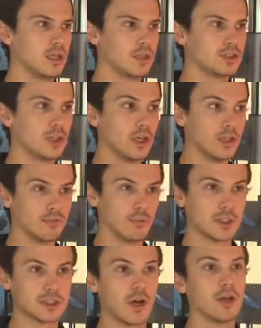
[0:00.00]
Certainly from
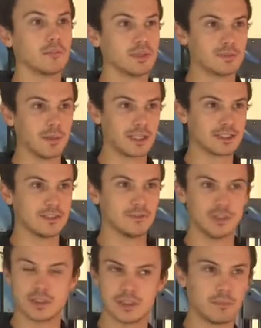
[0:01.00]
a time
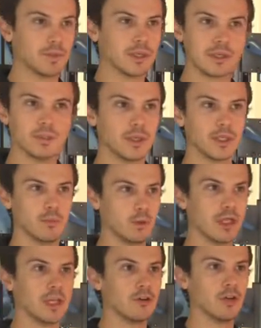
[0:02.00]
perspective, it's something that we
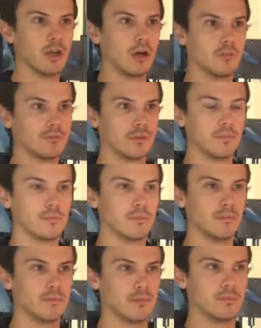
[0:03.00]
hear a lot from
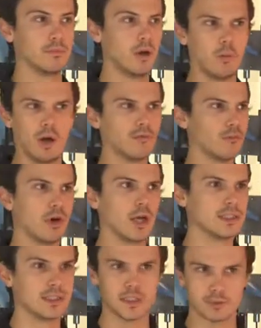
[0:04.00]
a wide
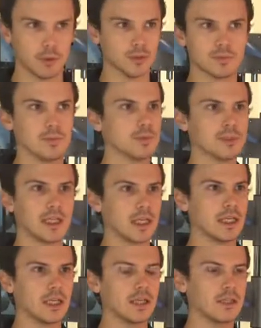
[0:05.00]
variety of sports, but
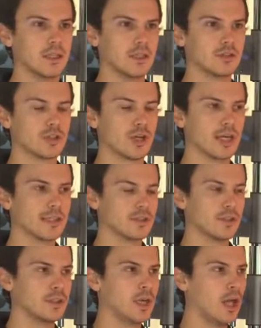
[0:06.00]
particularly in
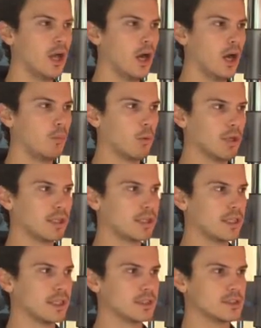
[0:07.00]
triathlon. And one of the
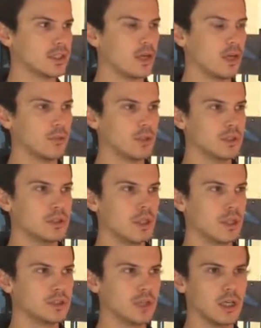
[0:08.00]
things that I would
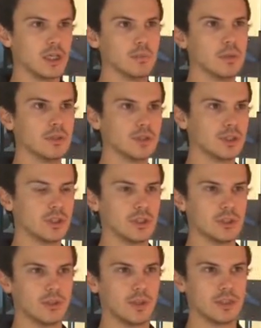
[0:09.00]
certainly put
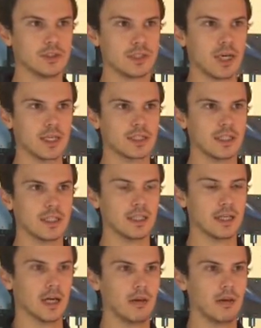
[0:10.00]
to any triathlete